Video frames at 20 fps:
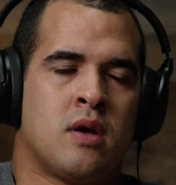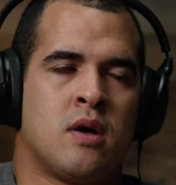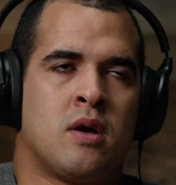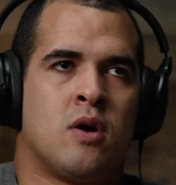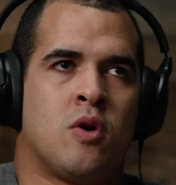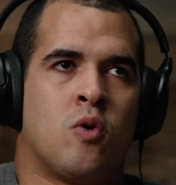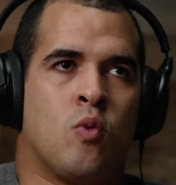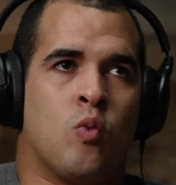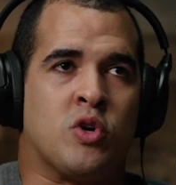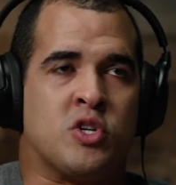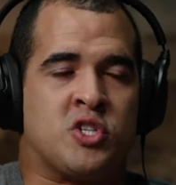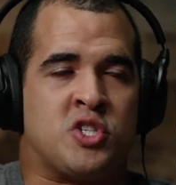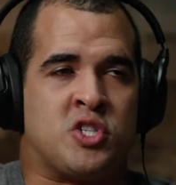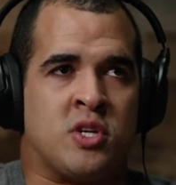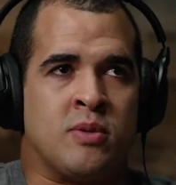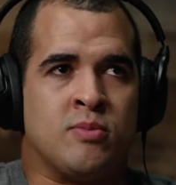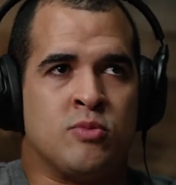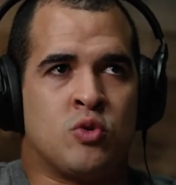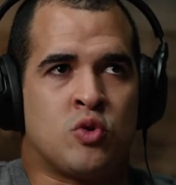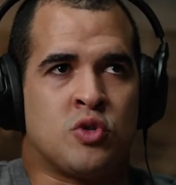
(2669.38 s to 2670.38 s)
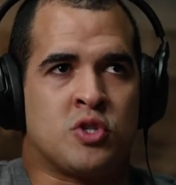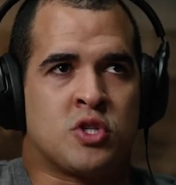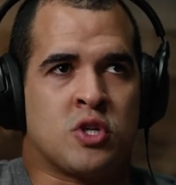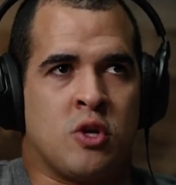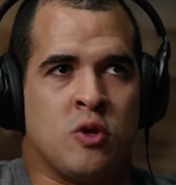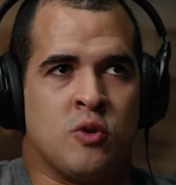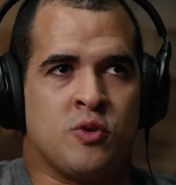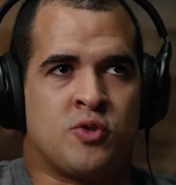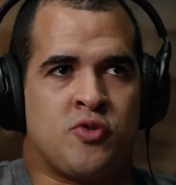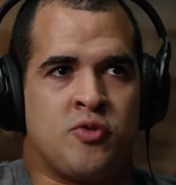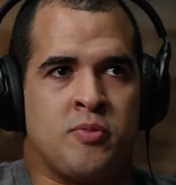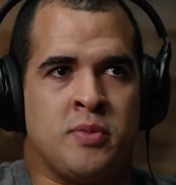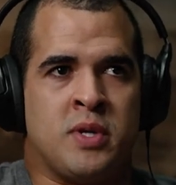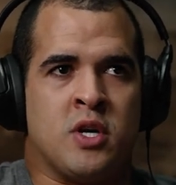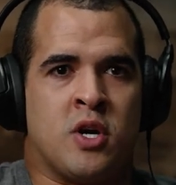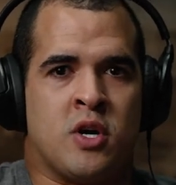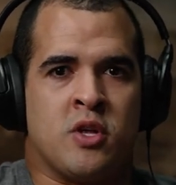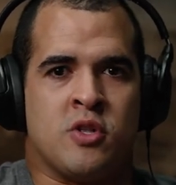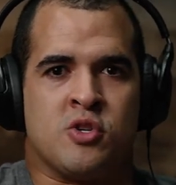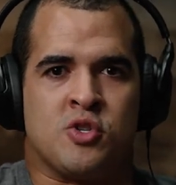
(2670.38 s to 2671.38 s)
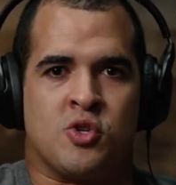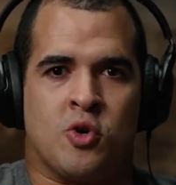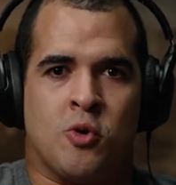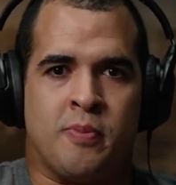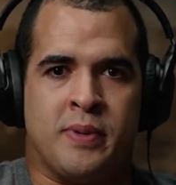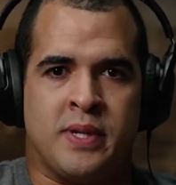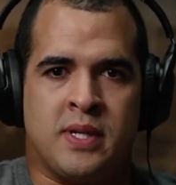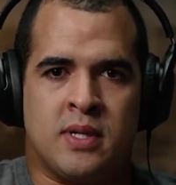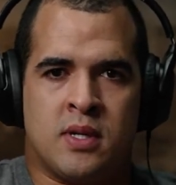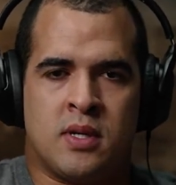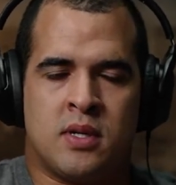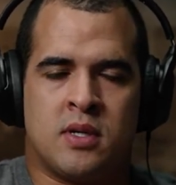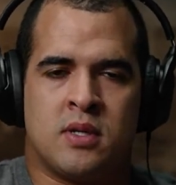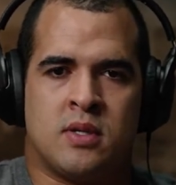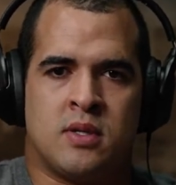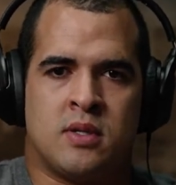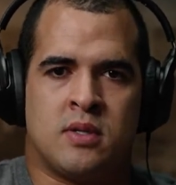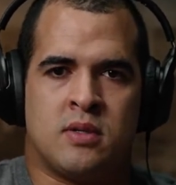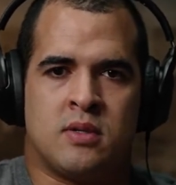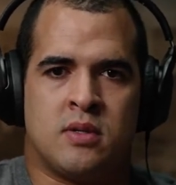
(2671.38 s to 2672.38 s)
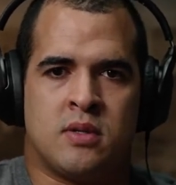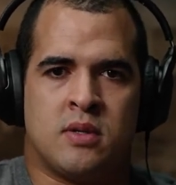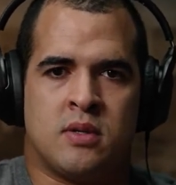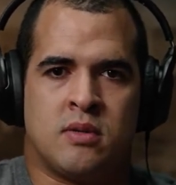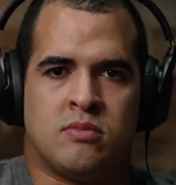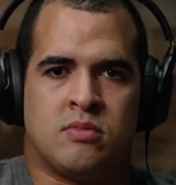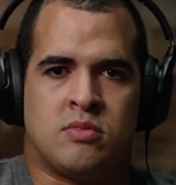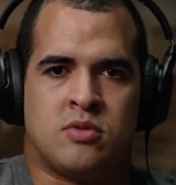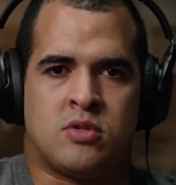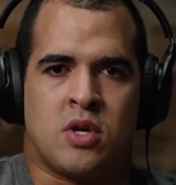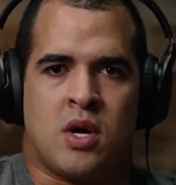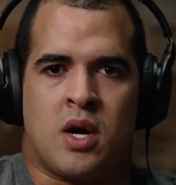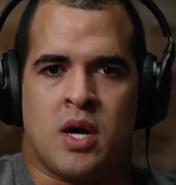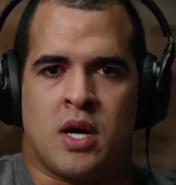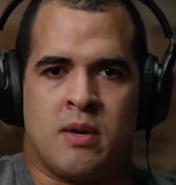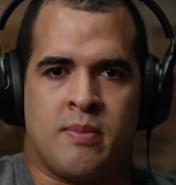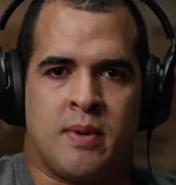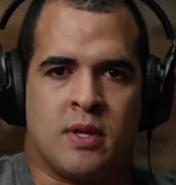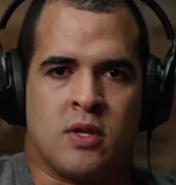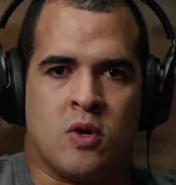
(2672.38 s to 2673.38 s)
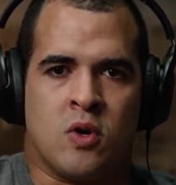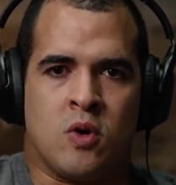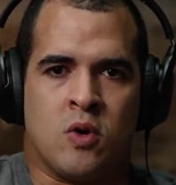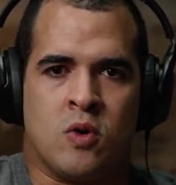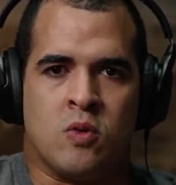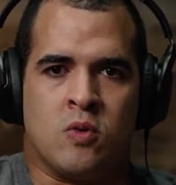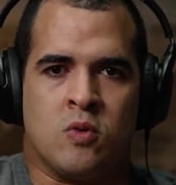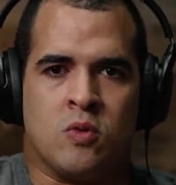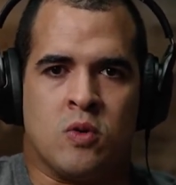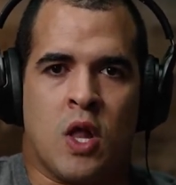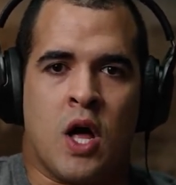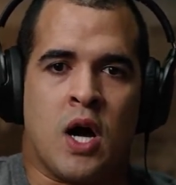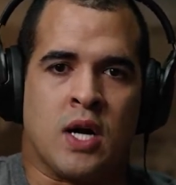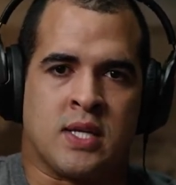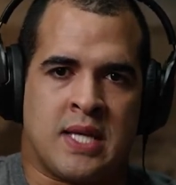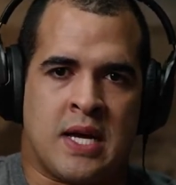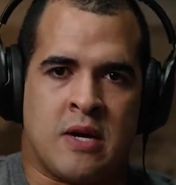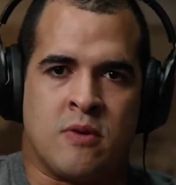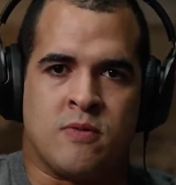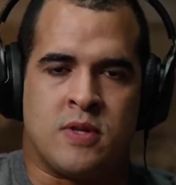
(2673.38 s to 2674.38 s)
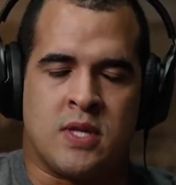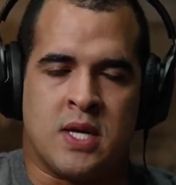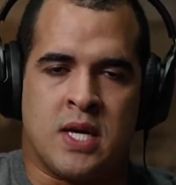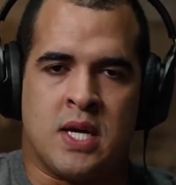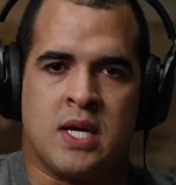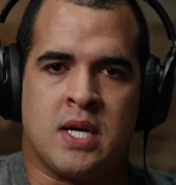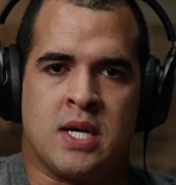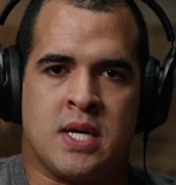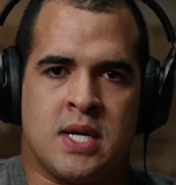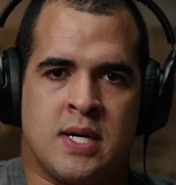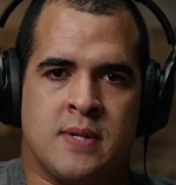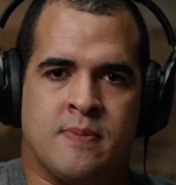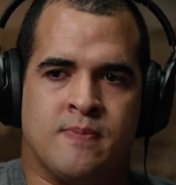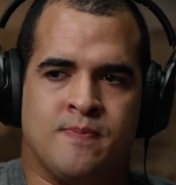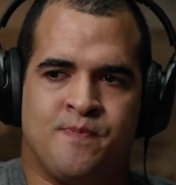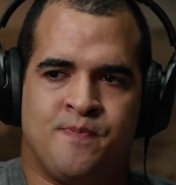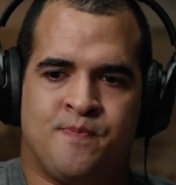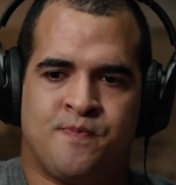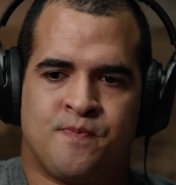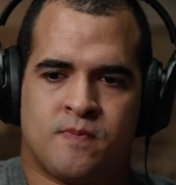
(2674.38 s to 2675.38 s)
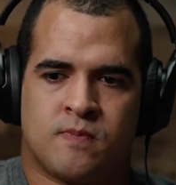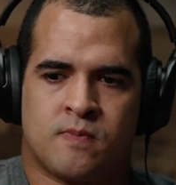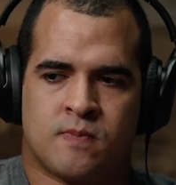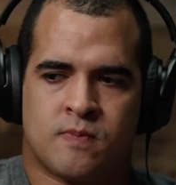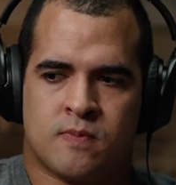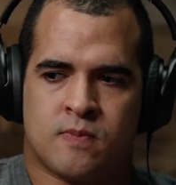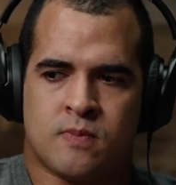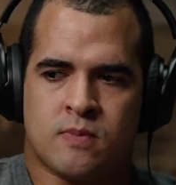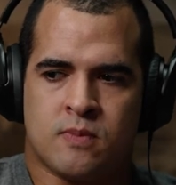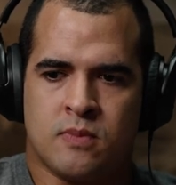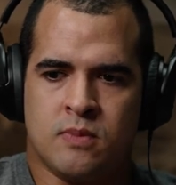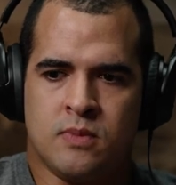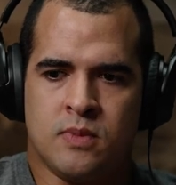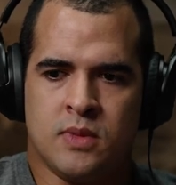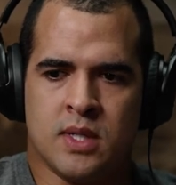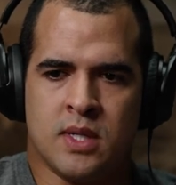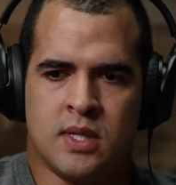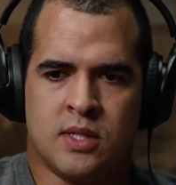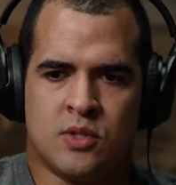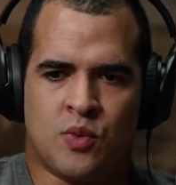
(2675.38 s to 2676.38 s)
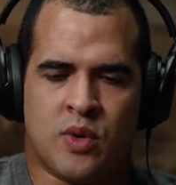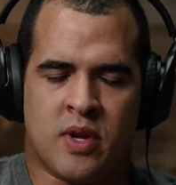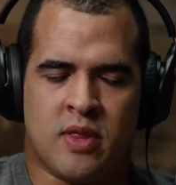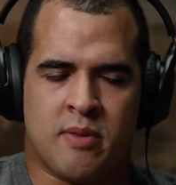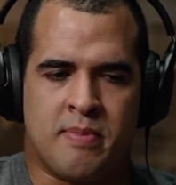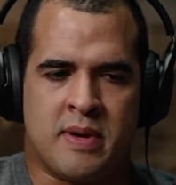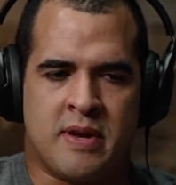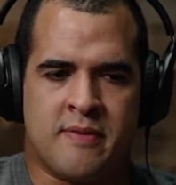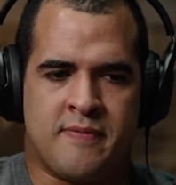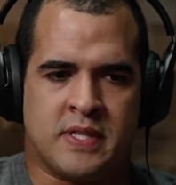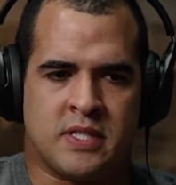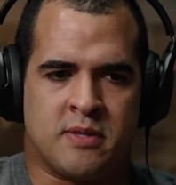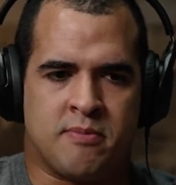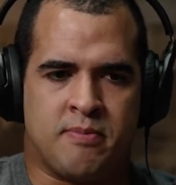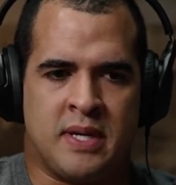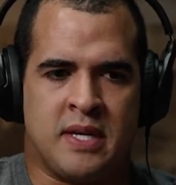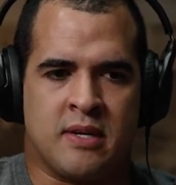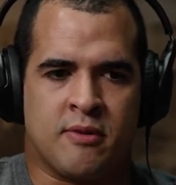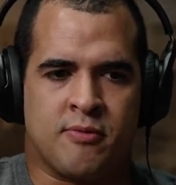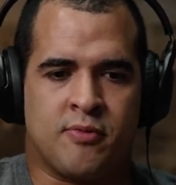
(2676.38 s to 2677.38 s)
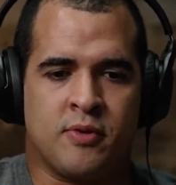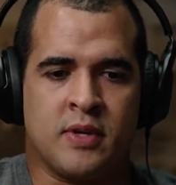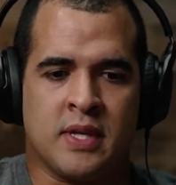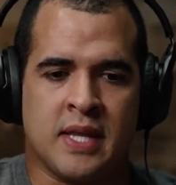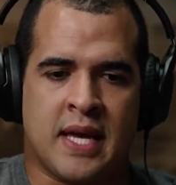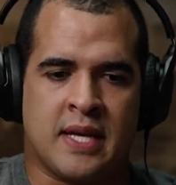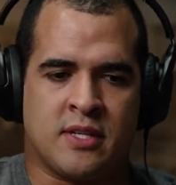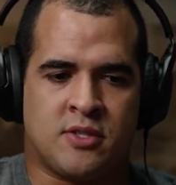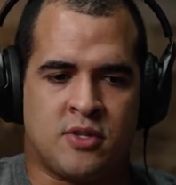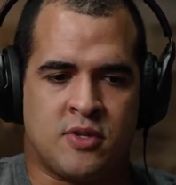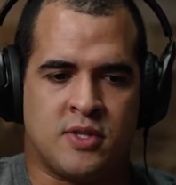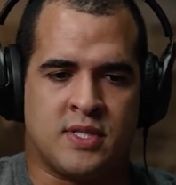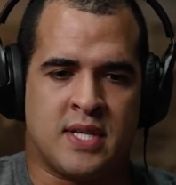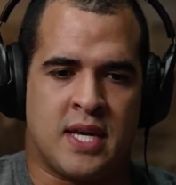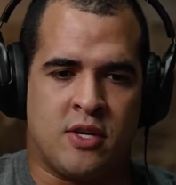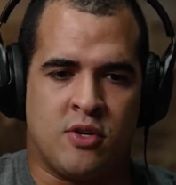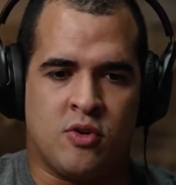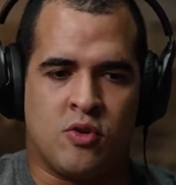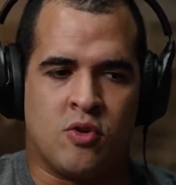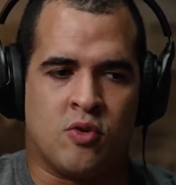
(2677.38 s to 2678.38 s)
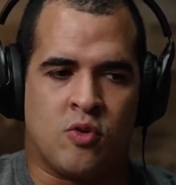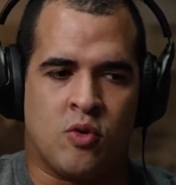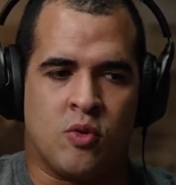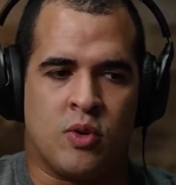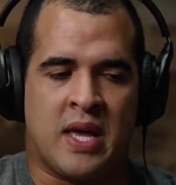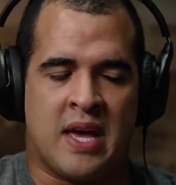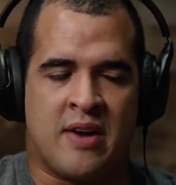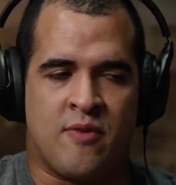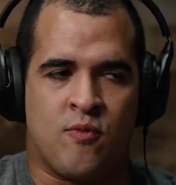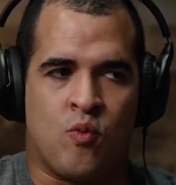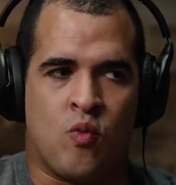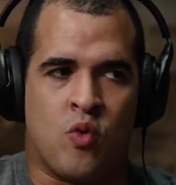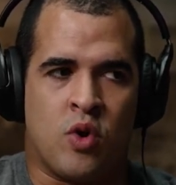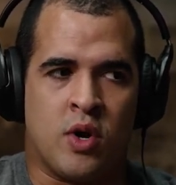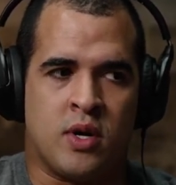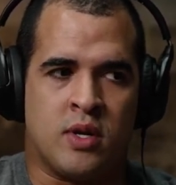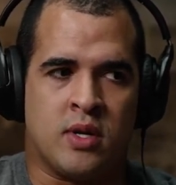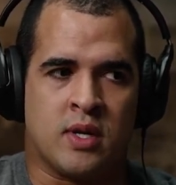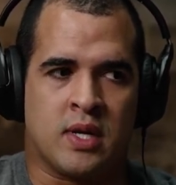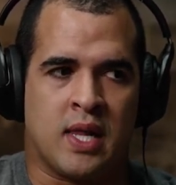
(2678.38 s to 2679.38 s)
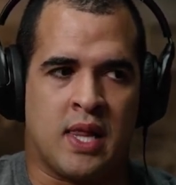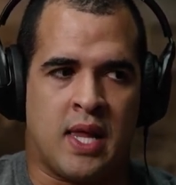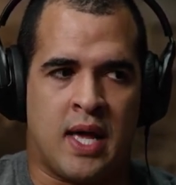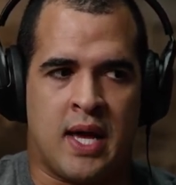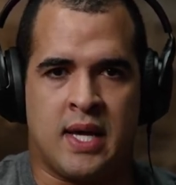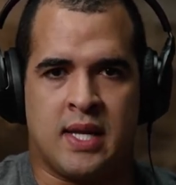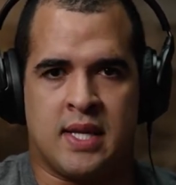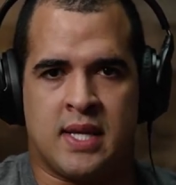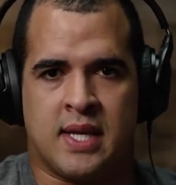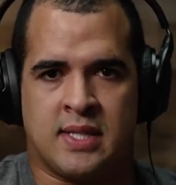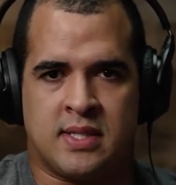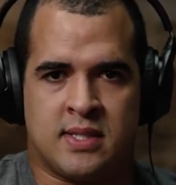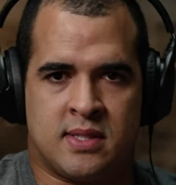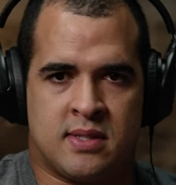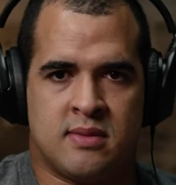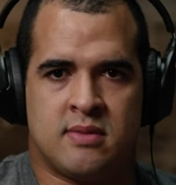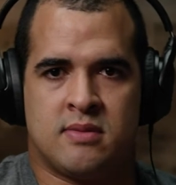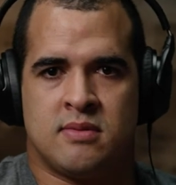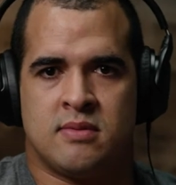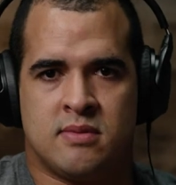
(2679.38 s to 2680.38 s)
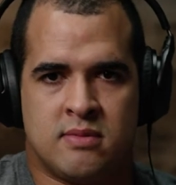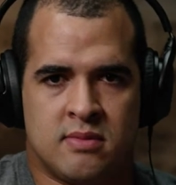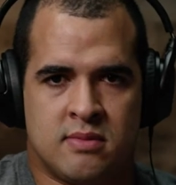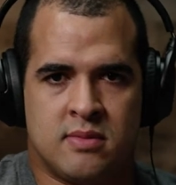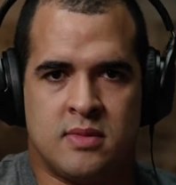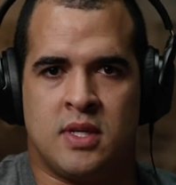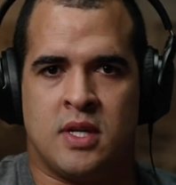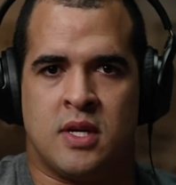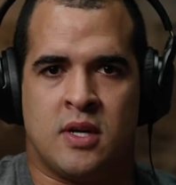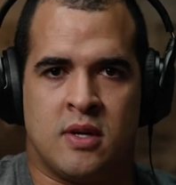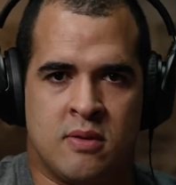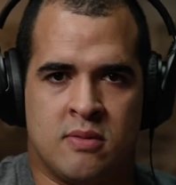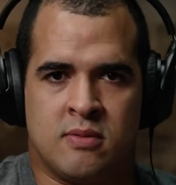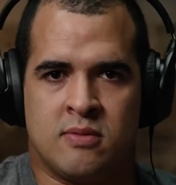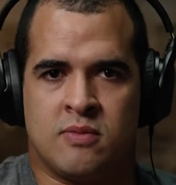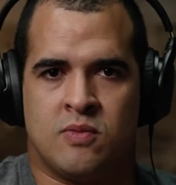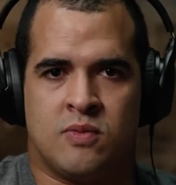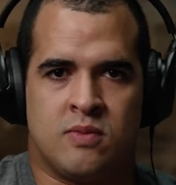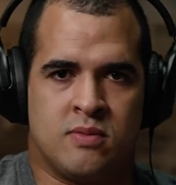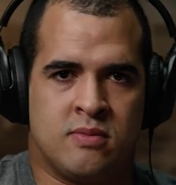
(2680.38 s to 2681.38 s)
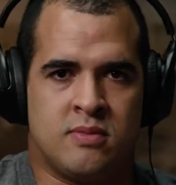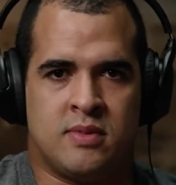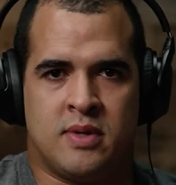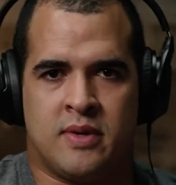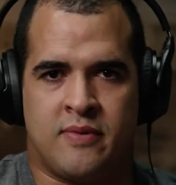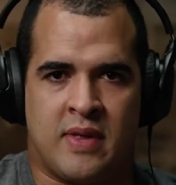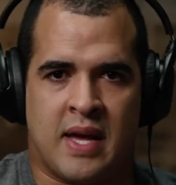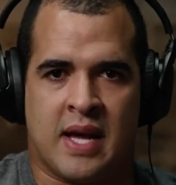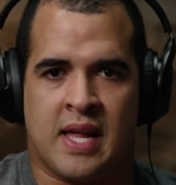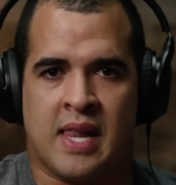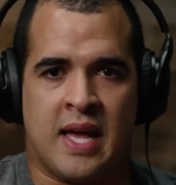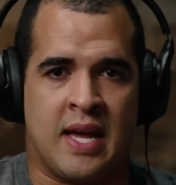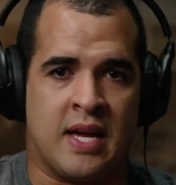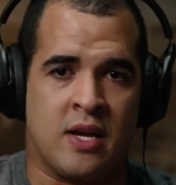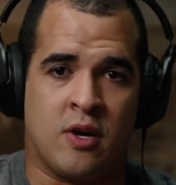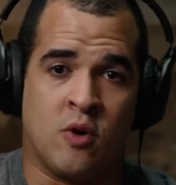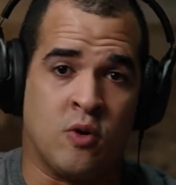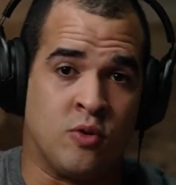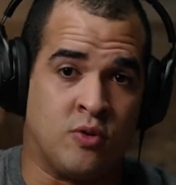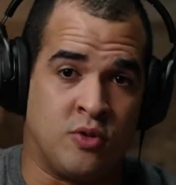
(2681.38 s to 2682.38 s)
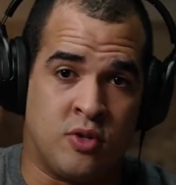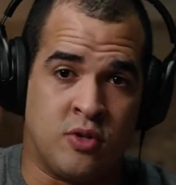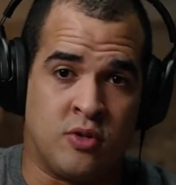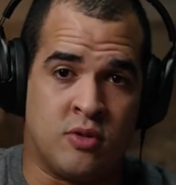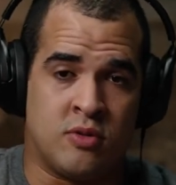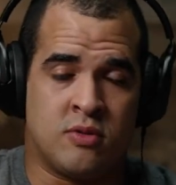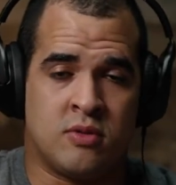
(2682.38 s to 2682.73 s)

Where some doors closed for me, others opened. Talking about the whole lockdown thing, is one of the benefits of being a freelancer, is that you don't only have one client that's, you know, if that client goes, you're